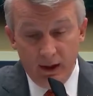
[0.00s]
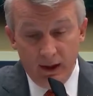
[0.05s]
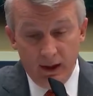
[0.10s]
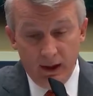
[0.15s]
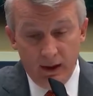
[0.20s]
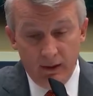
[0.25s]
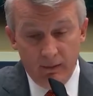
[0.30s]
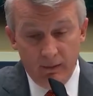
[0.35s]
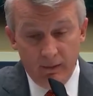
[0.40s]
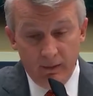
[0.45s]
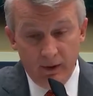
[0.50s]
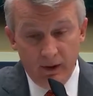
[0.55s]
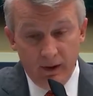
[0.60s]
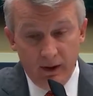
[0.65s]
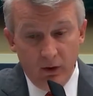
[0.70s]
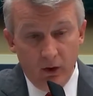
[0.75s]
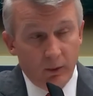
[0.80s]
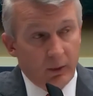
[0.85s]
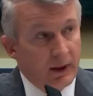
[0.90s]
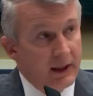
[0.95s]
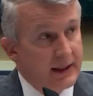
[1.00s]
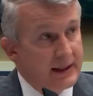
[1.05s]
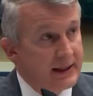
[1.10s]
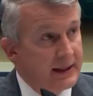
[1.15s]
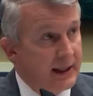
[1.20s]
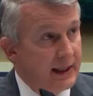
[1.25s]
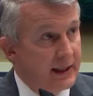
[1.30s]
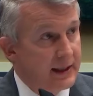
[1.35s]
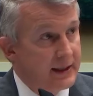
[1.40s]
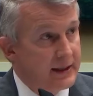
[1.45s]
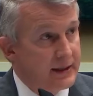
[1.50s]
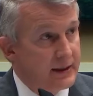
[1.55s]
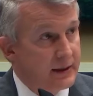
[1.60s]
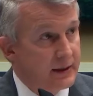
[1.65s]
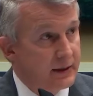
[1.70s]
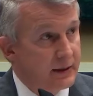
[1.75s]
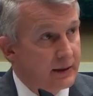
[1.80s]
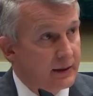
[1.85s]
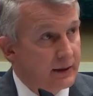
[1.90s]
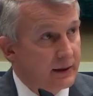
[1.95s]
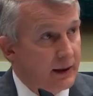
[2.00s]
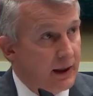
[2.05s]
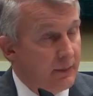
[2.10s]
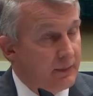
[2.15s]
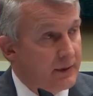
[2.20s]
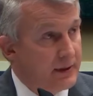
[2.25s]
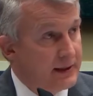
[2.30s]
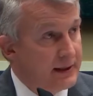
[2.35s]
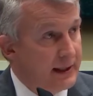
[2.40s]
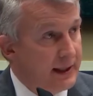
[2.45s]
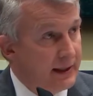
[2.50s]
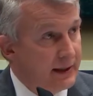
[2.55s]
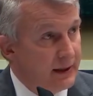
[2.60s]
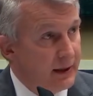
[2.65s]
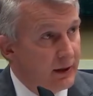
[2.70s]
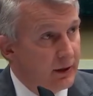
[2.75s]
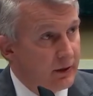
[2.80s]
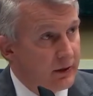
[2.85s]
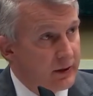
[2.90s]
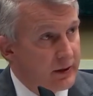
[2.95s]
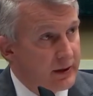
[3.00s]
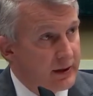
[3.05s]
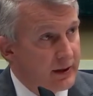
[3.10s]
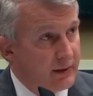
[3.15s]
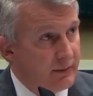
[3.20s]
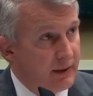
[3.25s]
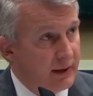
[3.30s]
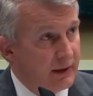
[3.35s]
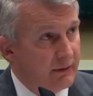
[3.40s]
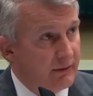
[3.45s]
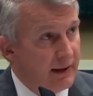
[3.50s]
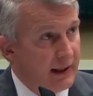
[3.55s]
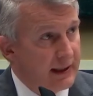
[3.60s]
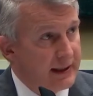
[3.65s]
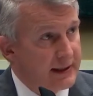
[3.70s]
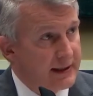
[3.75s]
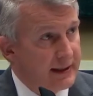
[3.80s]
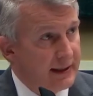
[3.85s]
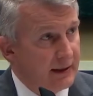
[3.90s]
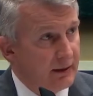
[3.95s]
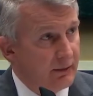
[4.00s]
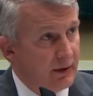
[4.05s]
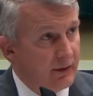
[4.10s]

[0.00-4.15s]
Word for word: Um, it, normally, it takes up to 10 years to make a vaccine.